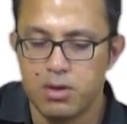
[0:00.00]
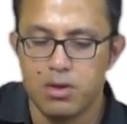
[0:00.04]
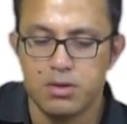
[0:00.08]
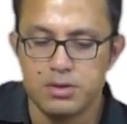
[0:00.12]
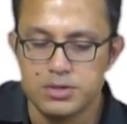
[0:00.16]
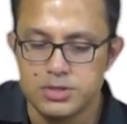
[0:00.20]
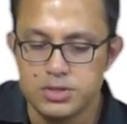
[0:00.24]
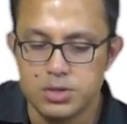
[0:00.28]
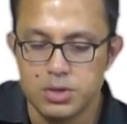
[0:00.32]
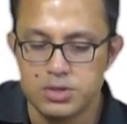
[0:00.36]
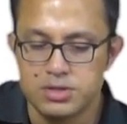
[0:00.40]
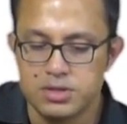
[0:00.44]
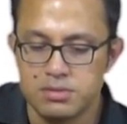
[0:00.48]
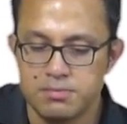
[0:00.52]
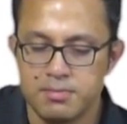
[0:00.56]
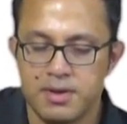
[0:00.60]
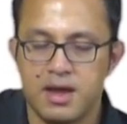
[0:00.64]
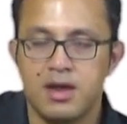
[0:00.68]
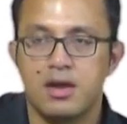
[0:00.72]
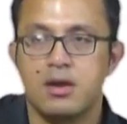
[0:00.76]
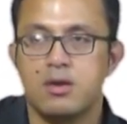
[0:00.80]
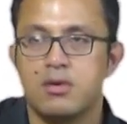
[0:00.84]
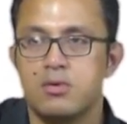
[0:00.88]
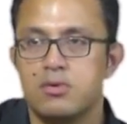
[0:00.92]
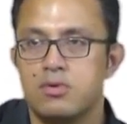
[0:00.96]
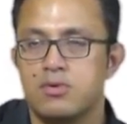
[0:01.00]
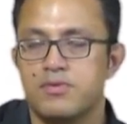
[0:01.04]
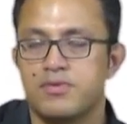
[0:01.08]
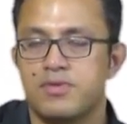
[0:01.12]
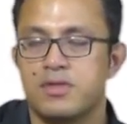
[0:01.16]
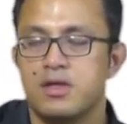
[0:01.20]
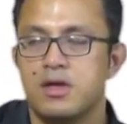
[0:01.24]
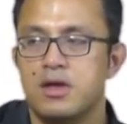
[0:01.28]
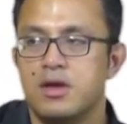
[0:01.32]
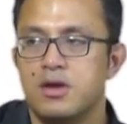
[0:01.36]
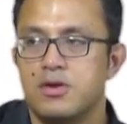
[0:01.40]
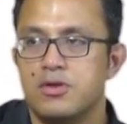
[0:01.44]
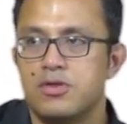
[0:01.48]
contorted
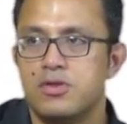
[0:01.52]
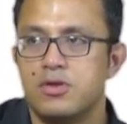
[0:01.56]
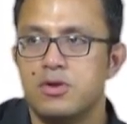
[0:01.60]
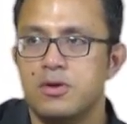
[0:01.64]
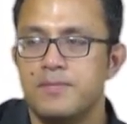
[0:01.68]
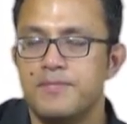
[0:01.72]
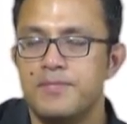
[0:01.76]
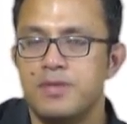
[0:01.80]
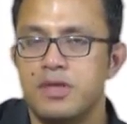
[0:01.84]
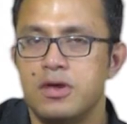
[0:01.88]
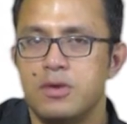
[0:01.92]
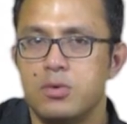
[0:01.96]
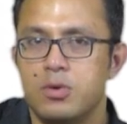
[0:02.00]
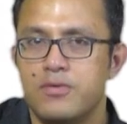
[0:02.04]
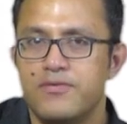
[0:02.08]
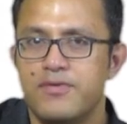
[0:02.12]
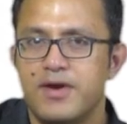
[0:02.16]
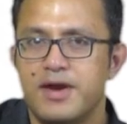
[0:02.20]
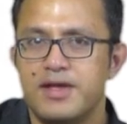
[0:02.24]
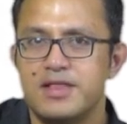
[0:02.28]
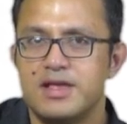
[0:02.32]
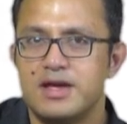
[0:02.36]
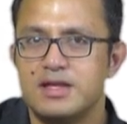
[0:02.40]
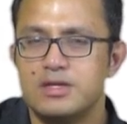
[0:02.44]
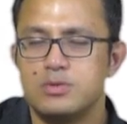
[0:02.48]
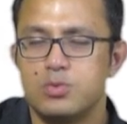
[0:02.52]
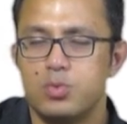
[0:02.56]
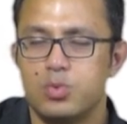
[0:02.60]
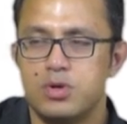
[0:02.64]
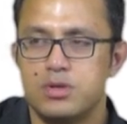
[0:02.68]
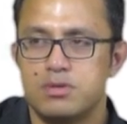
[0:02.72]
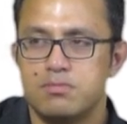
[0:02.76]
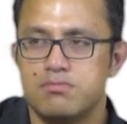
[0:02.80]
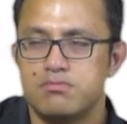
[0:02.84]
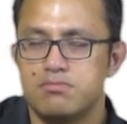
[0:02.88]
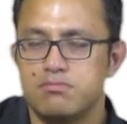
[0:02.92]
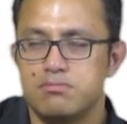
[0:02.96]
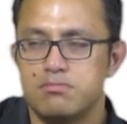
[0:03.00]
mangroves. So we find that
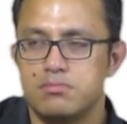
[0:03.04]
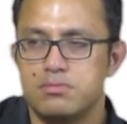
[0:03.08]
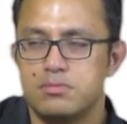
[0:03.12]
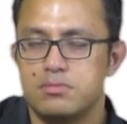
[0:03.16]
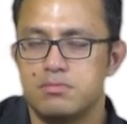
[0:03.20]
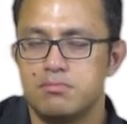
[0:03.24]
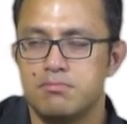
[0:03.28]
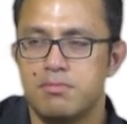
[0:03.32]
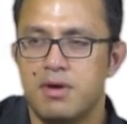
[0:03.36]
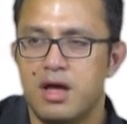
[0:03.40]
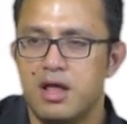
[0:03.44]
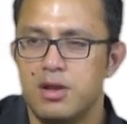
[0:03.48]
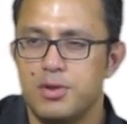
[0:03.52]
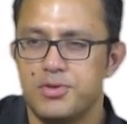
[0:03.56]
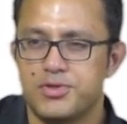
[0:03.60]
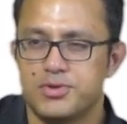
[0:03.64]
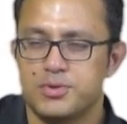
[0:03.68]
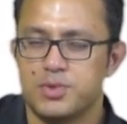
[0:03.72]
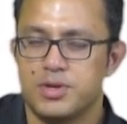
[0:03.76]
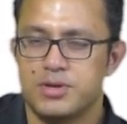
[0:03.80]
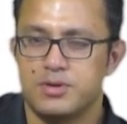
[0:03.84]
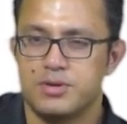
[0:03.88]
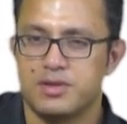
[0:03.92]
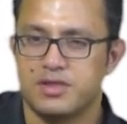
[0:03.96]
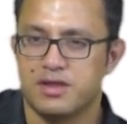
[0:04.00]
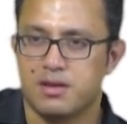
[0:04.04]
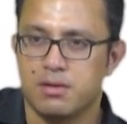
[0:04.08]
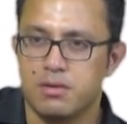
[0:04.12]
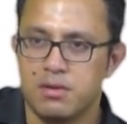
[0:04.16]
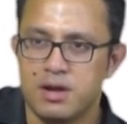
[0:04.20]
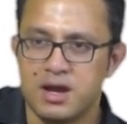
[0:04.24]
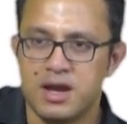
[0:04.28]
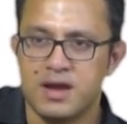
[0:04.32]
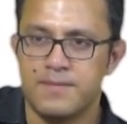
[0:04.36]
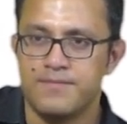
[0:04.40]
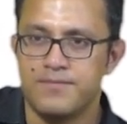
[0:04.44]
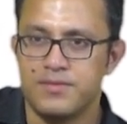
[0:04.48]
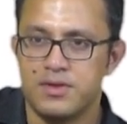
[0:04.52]
what Marlowe is trying to
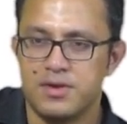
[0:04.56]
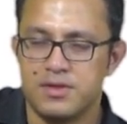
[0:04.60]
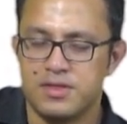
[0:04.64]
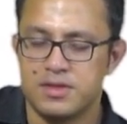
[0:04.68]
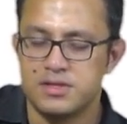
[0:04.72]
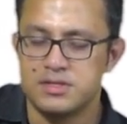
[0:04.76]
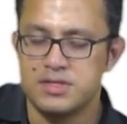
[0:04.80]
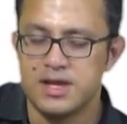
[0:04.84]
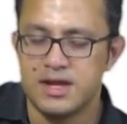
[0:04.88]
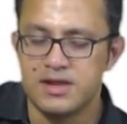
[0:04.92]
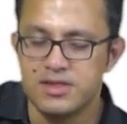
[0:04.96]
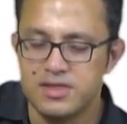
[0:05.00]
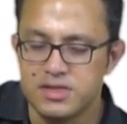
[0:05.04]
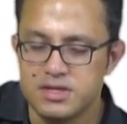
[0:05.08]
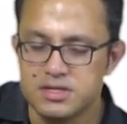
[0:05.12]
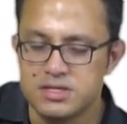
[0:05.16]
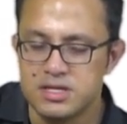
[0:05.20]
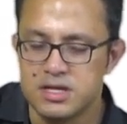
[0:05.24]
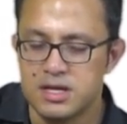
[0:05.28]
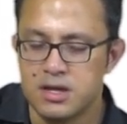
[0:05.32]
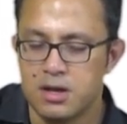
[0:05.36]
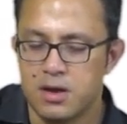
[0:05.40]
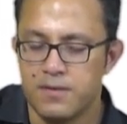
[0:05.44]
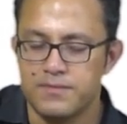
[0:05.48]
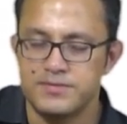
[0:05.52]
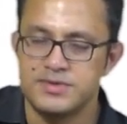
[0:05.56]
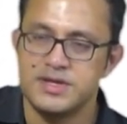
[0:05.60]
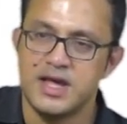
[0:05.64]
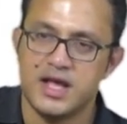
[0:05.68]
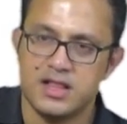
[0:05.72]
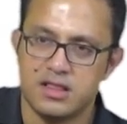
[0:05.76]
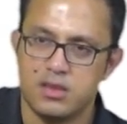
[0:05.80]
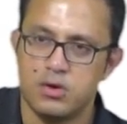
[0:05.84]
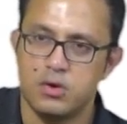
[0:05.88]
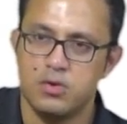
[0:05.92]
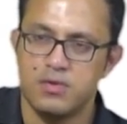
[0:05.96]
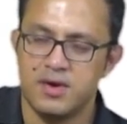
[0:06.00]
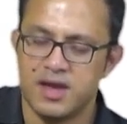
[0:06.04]
describe is a density of
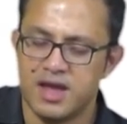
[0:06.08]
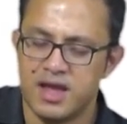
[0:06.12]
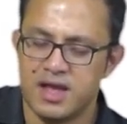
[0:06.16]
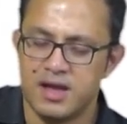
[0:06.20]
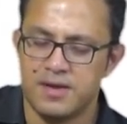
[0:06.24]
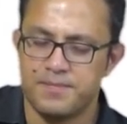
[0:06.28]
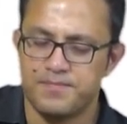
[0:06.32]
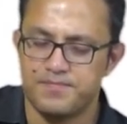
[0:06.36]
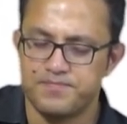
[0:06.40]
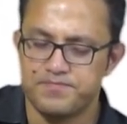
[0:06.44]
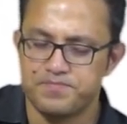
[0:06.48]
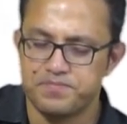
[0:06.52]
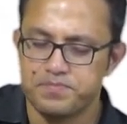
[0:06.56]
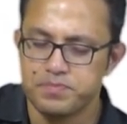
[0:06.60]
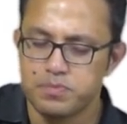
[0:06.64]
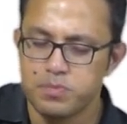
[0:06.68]
death over here.